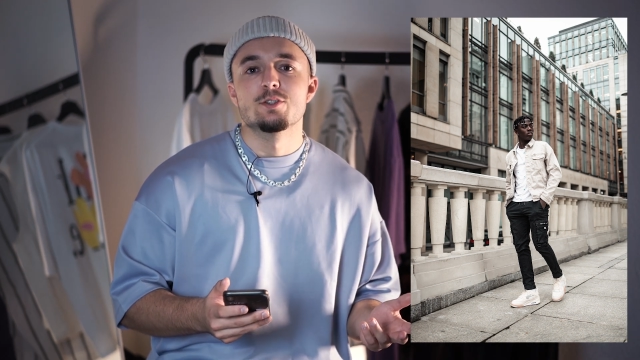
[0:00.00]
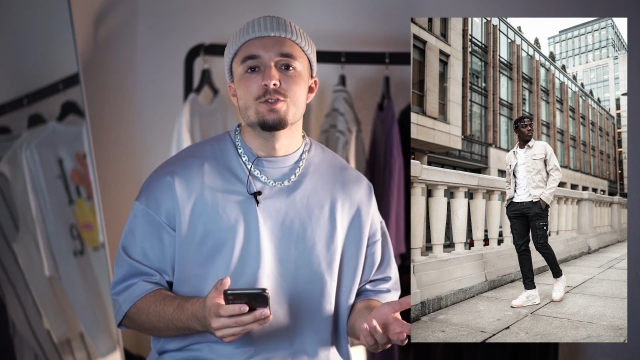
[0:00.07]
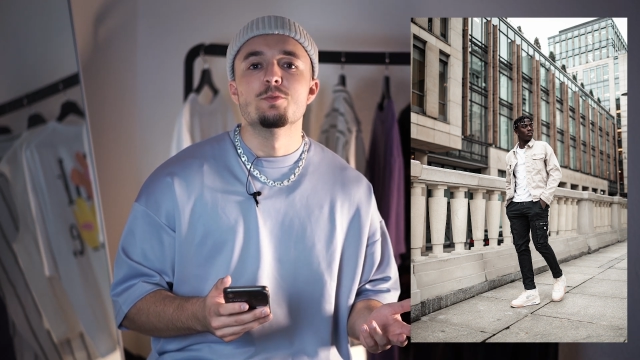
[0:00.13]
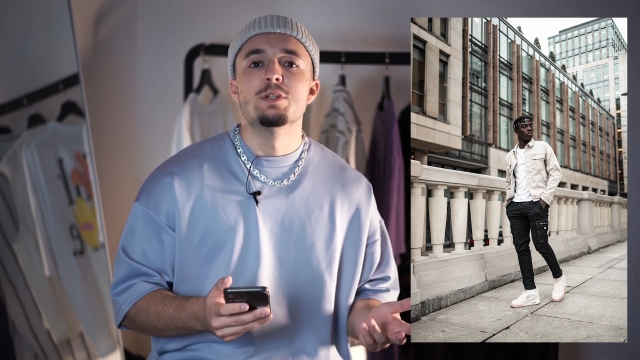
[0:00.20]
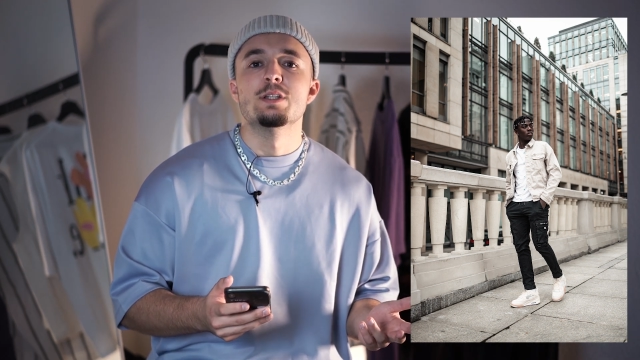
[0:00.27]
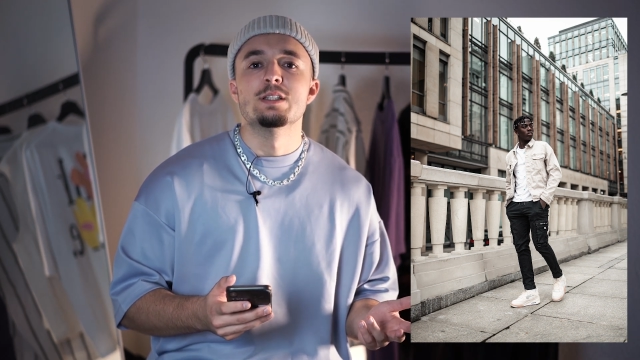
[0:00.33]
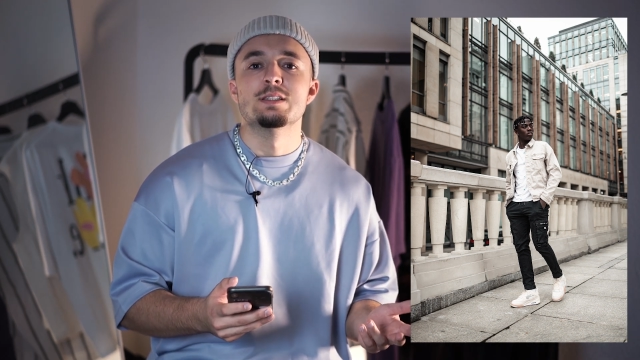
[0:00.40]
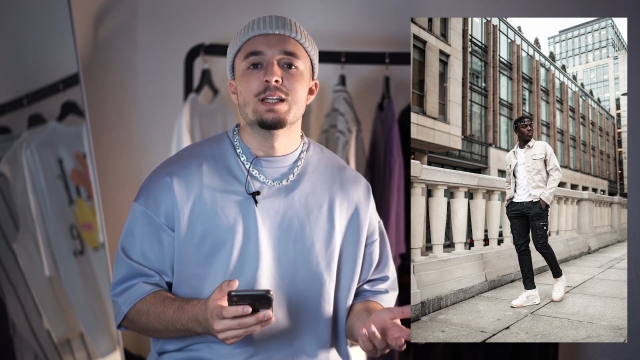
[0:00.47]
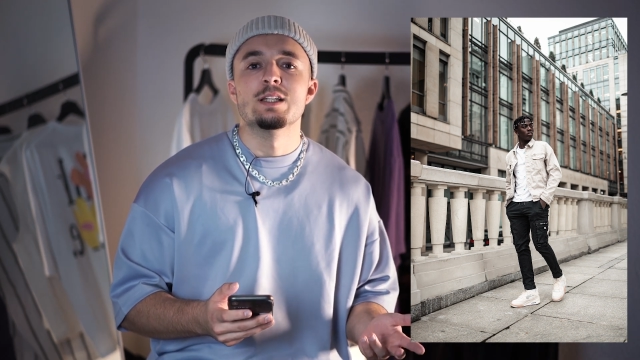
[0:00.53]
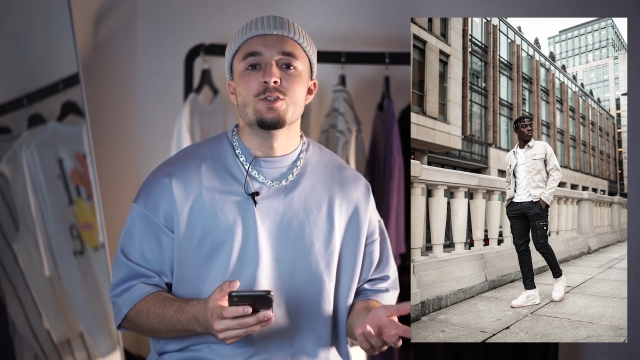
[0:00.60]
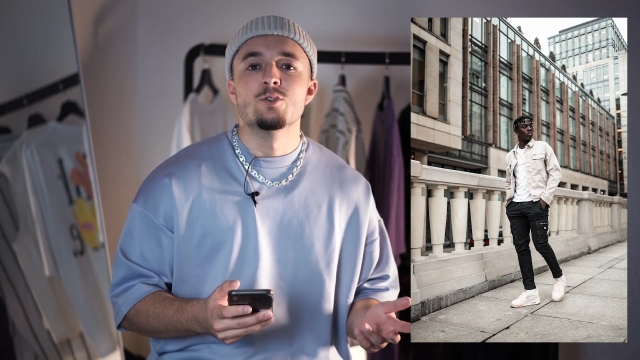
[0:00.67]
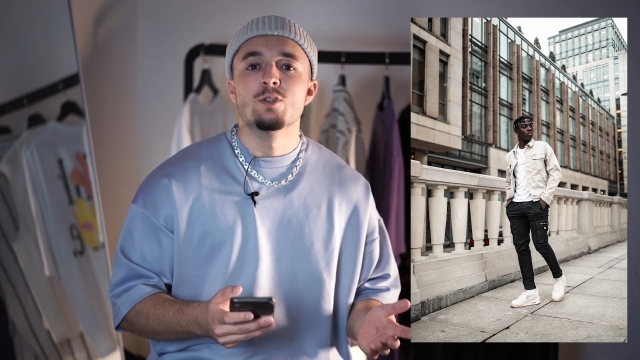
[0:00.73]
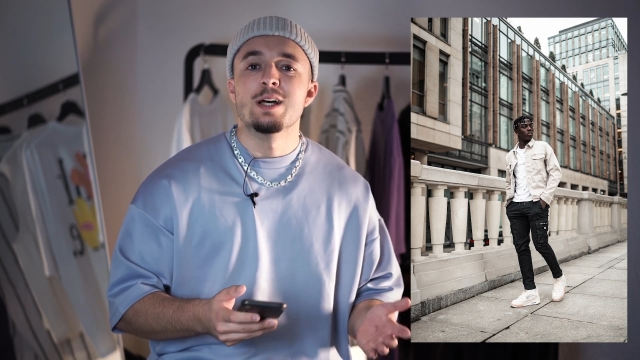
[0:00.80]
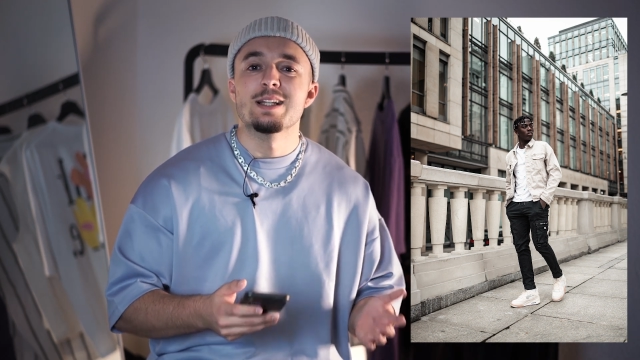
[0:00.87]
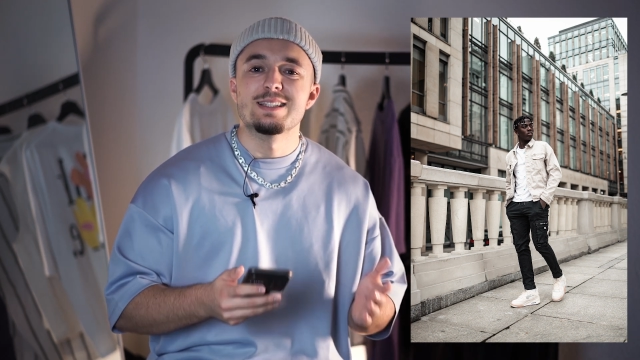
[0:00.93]
to me is that
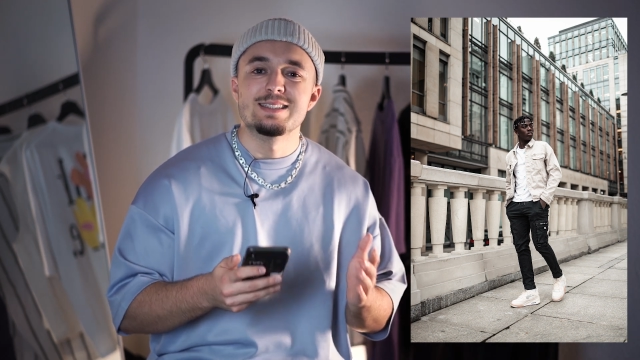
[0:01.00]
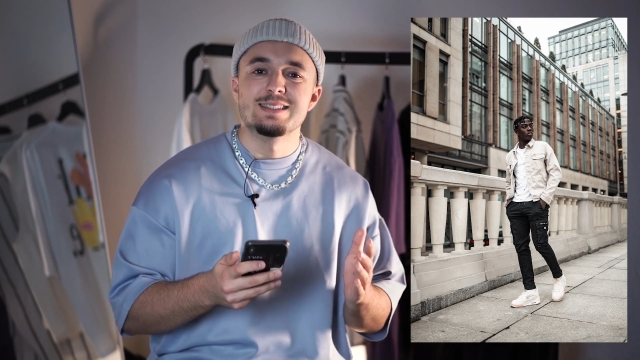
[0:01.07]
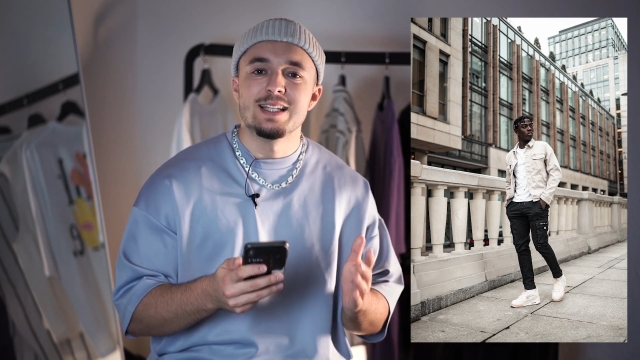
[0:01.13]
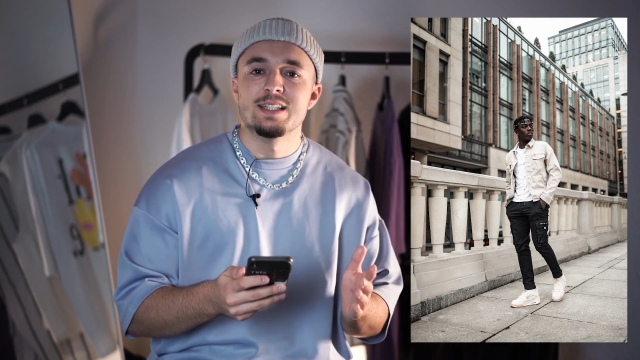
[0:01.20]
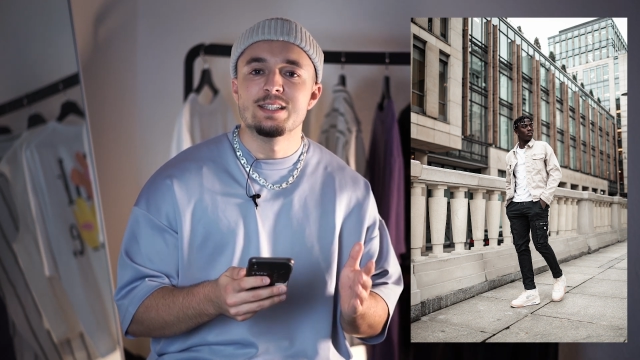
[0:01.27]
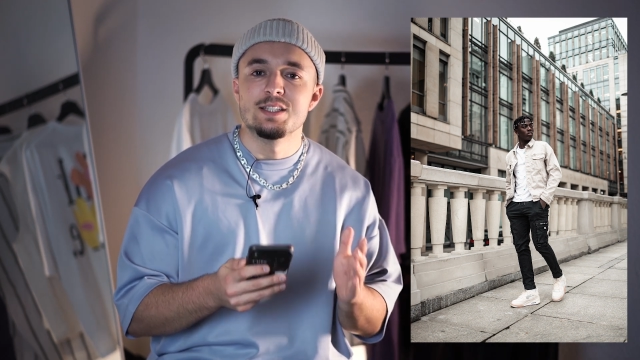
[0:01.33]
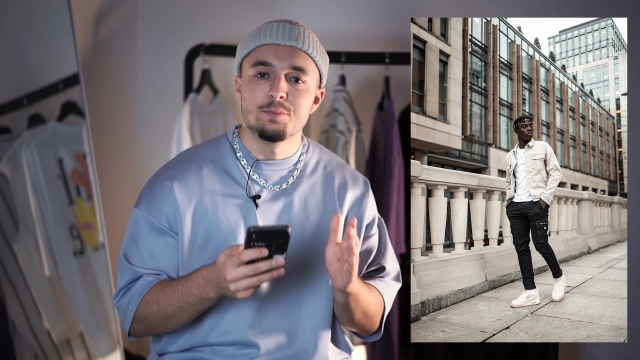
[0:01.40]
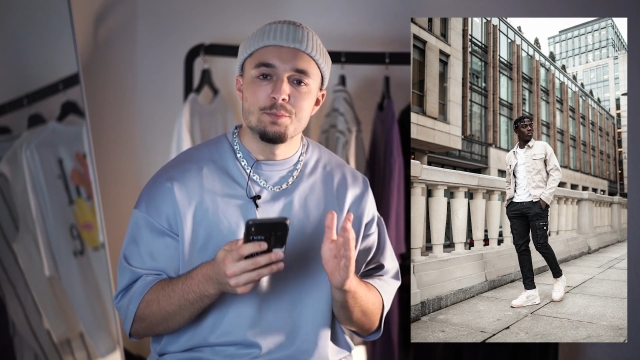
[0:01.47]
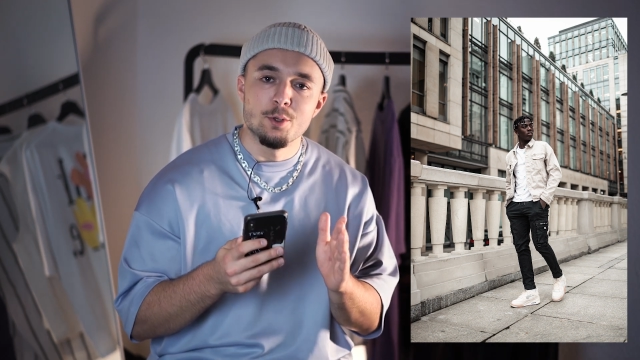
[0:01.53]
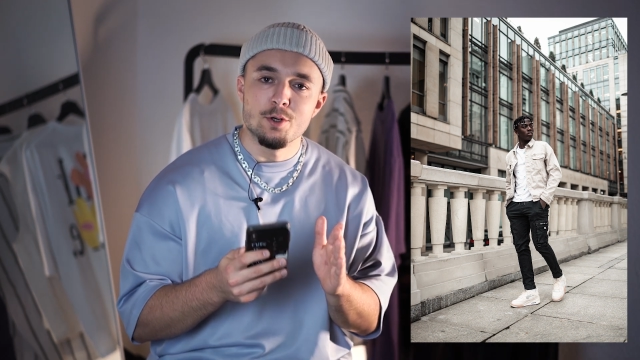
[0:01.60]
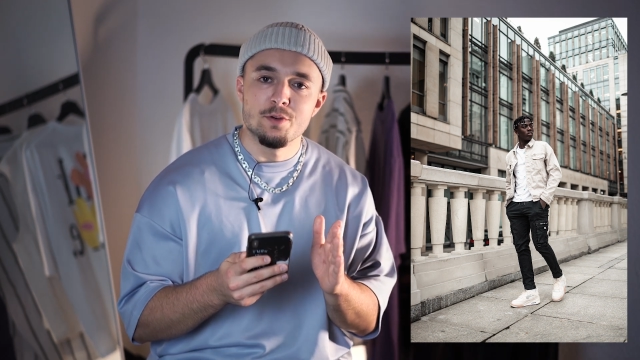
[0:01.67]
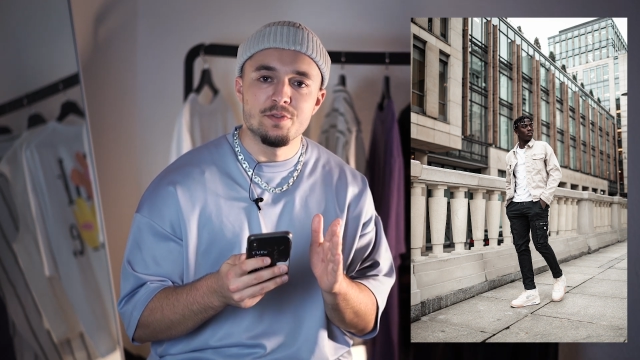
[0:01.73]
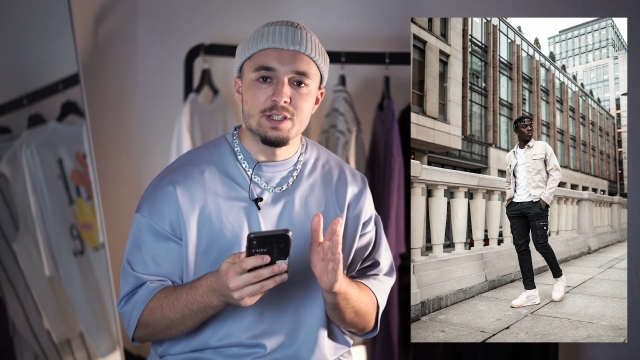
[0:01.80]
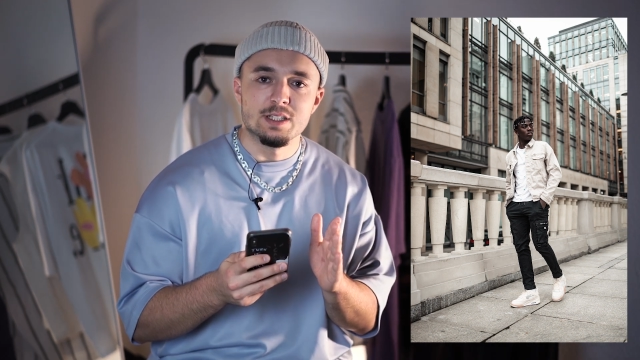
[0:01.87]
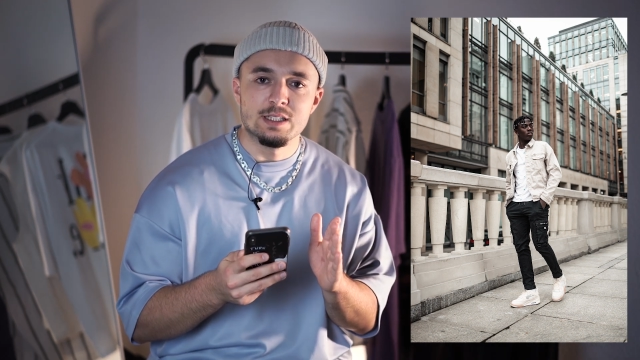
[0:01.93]
you're not centered
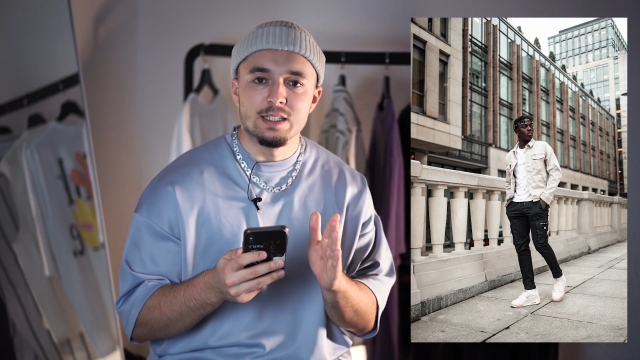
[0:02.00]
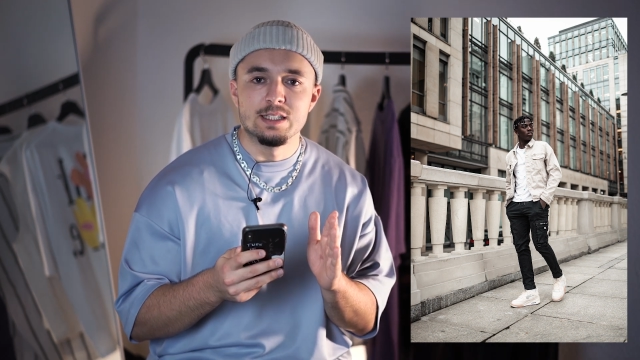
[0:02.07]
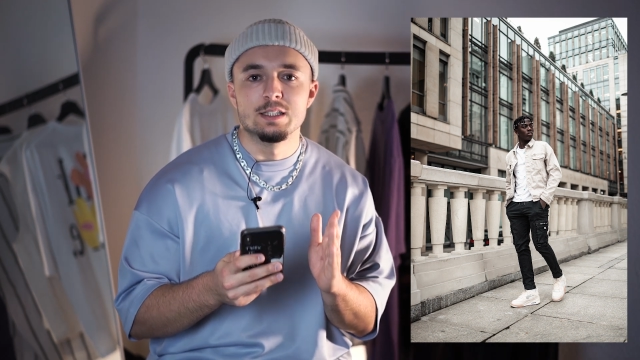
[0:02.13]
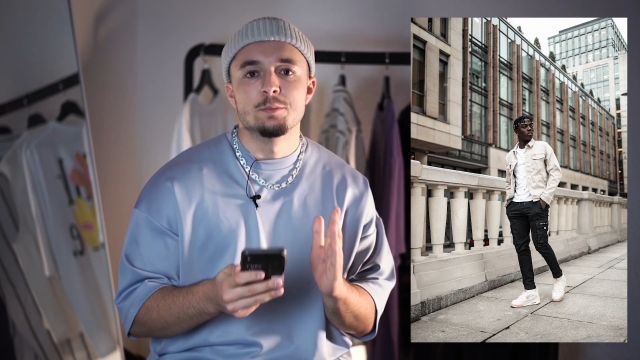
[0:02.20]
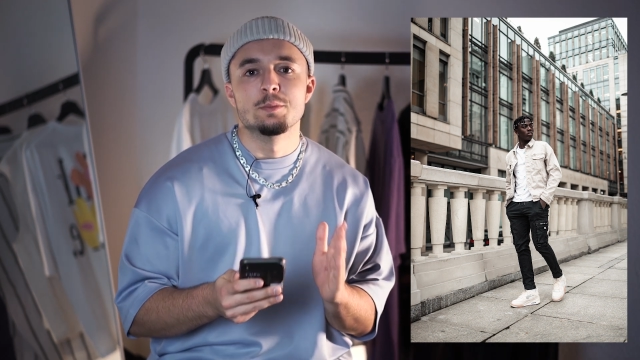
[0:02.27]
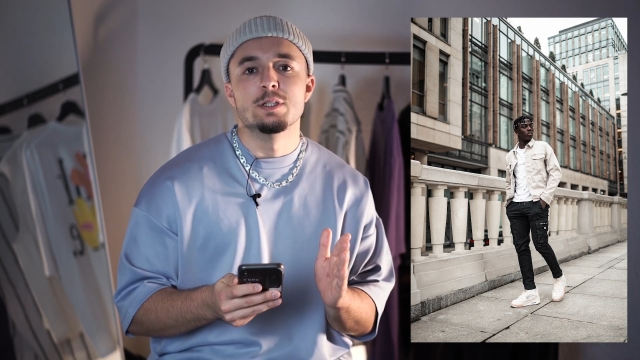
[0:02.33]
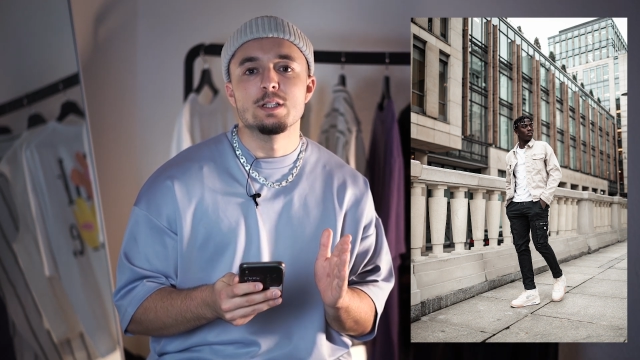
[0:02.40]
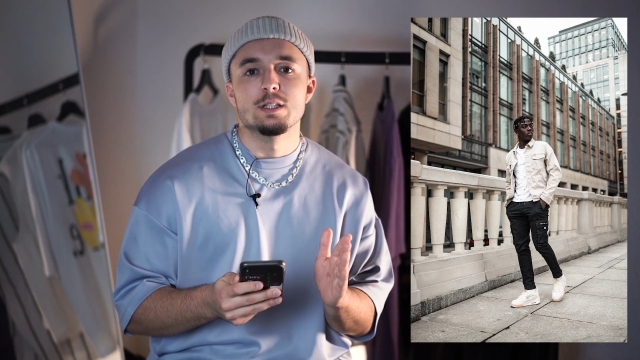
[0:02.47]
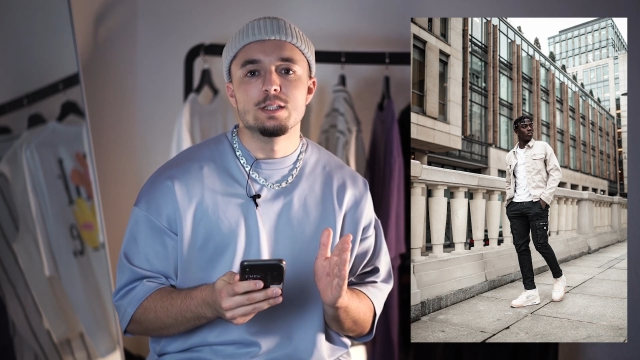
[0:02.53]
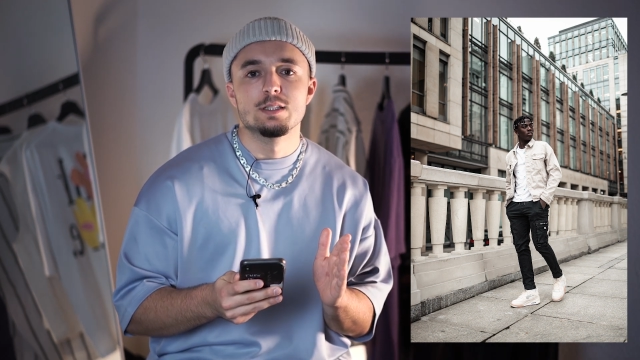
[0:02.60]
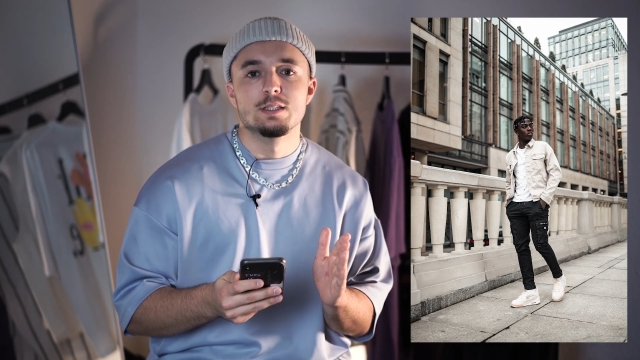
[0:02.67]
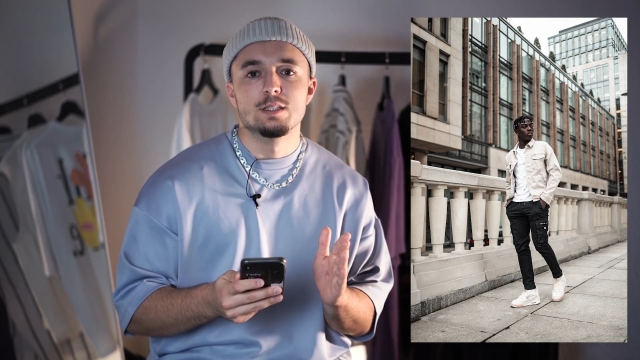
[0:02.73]
perfectly in the middle.